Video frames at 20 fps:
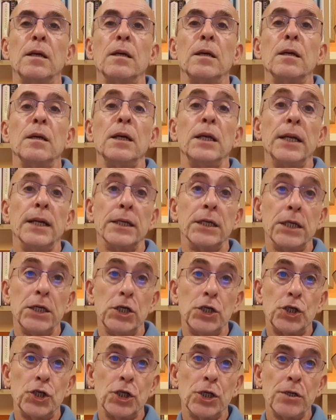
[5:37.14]
In
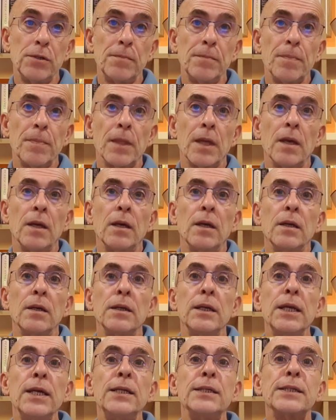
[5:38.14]
addition,
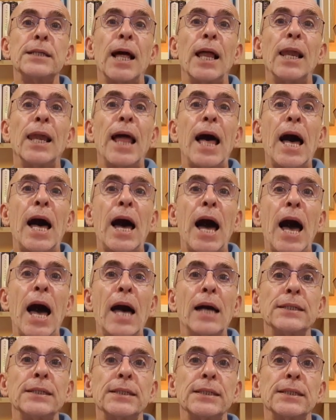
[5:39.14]
these allow
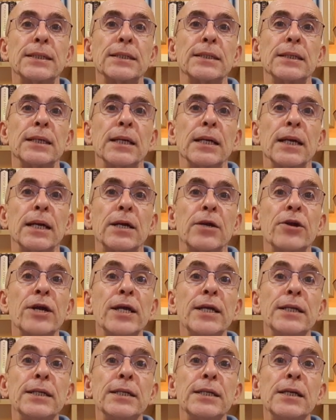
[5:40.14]
us a
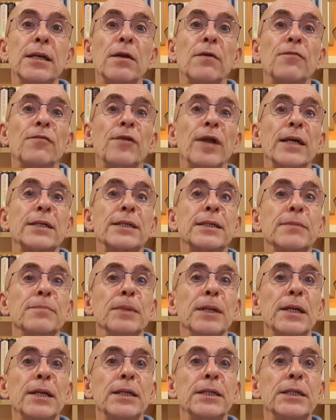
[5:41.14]
great deal of
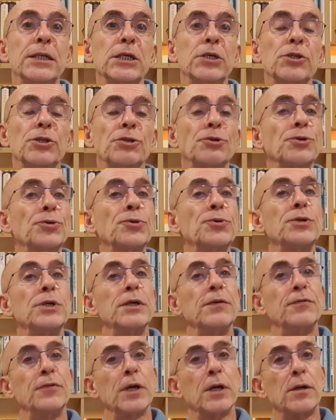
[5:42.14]
flexibility through
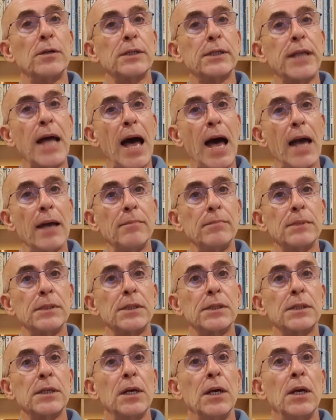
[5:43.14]
difficult
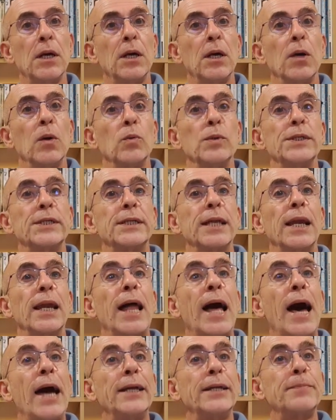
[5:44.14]
times, with a
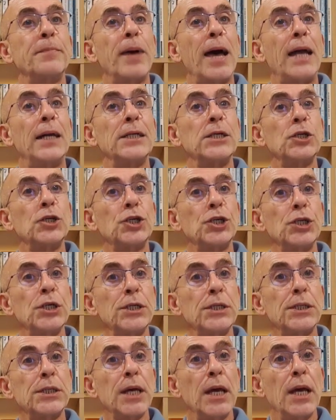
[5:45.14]
light balance
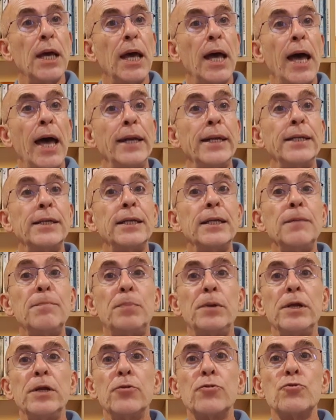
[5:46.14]
sheet and a
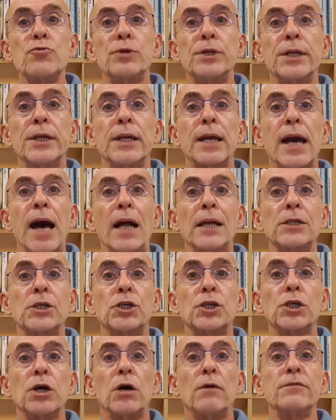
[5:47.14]
deeply rooted
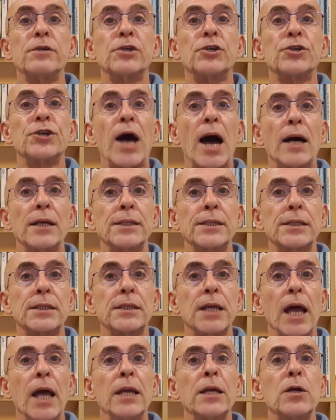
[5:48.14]
culture of
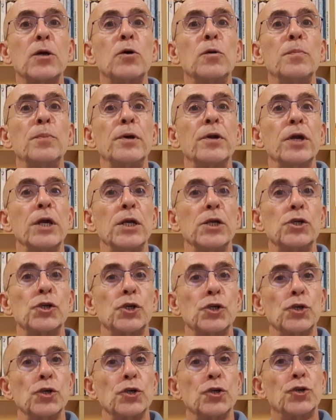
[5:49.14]
trust and
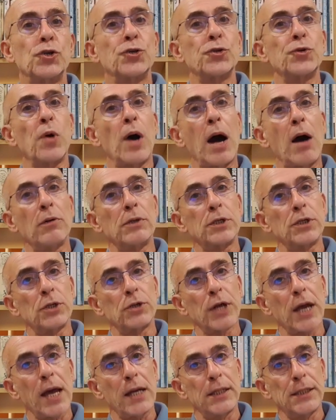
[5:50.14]
cooperation throughout the
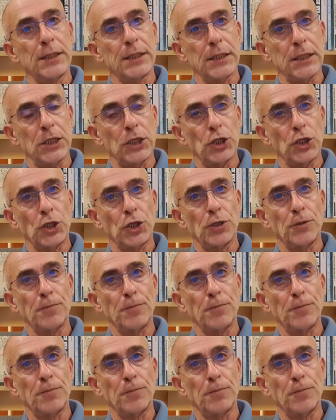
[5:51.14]
organization.